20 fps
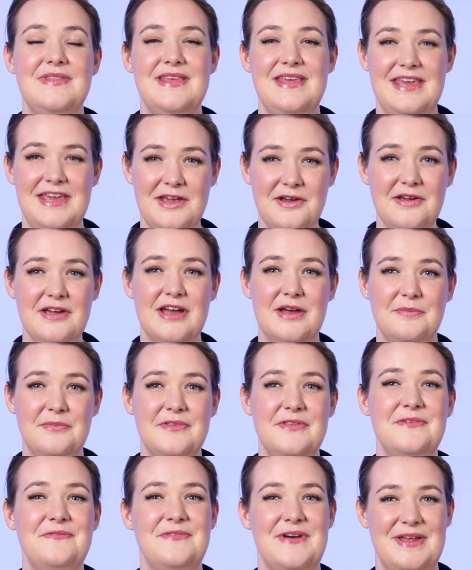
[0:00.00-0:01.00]
Here comes
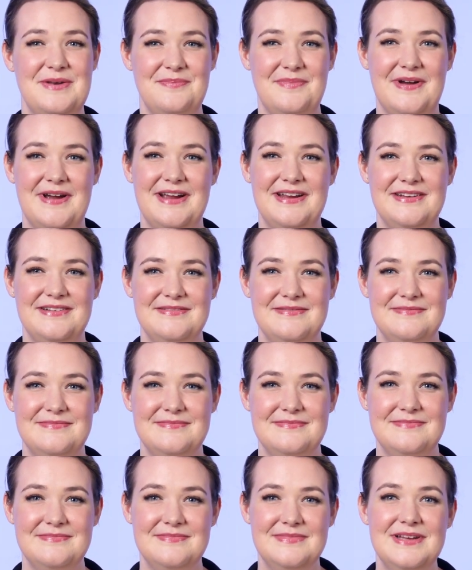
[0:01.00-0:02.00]
the fun part.
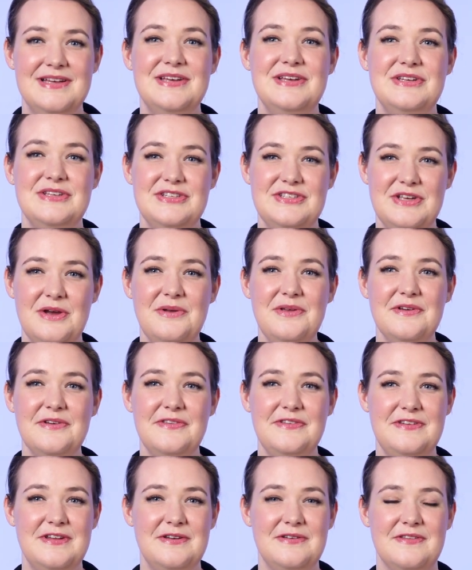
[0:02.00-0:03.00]
Show your
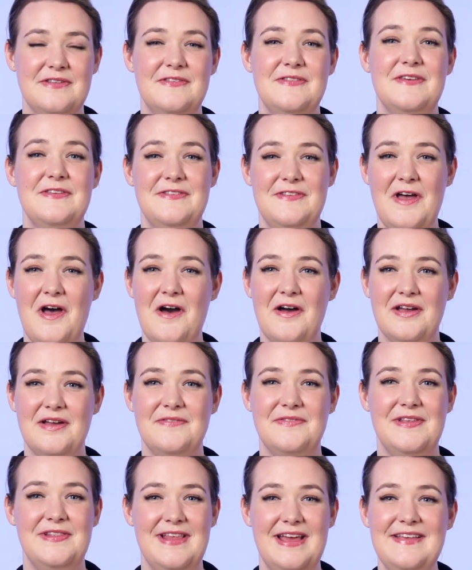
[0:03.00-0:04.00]
students the song
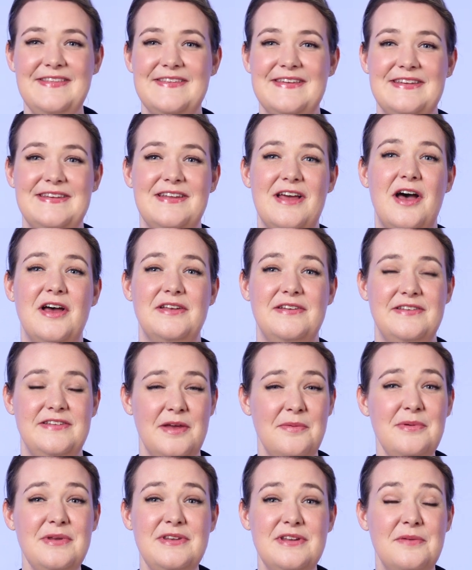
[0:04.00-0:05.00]
of the lesson on
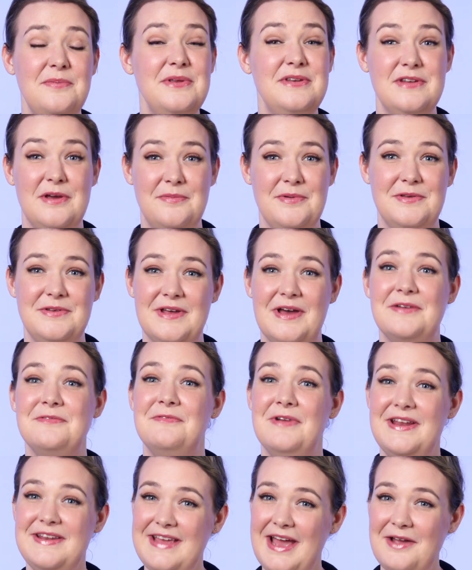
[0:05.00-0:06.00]

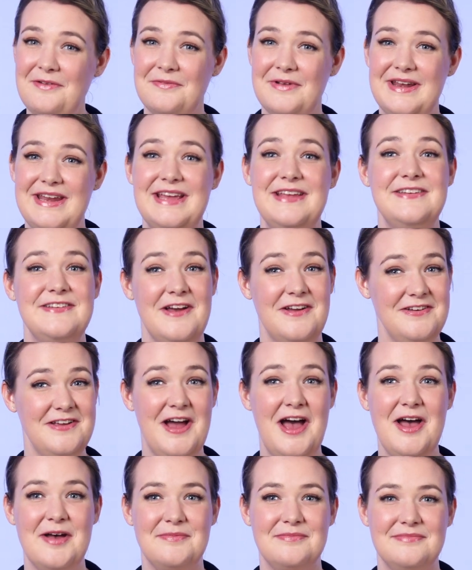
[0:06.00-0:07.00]

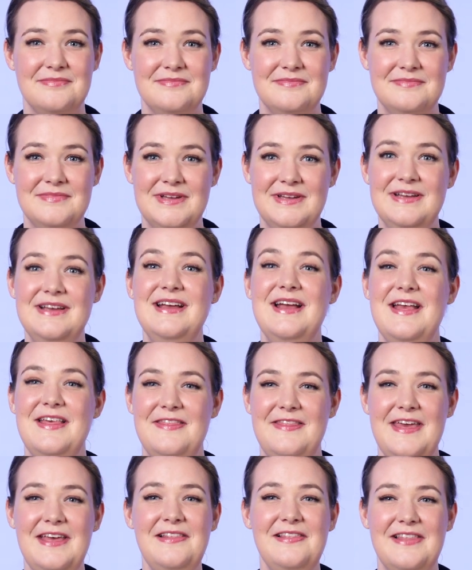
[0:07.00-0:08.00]
www.redcatreading.com.
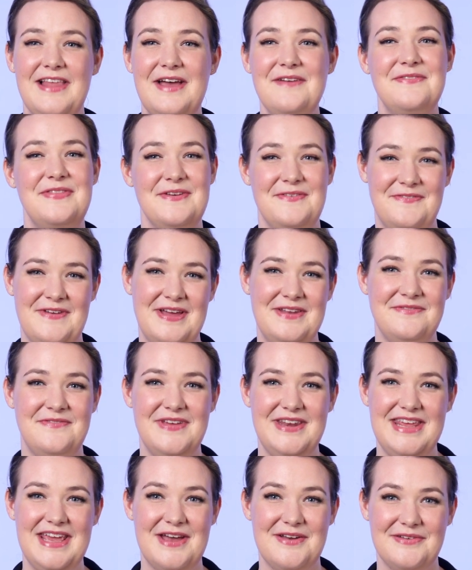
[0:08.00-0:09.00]
They'll love the fun
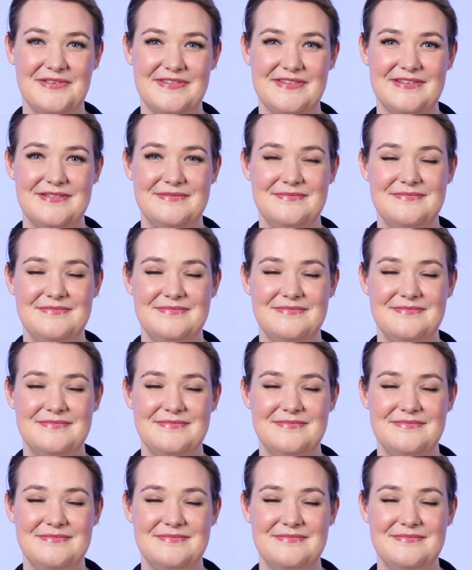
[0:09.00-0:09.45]
videos.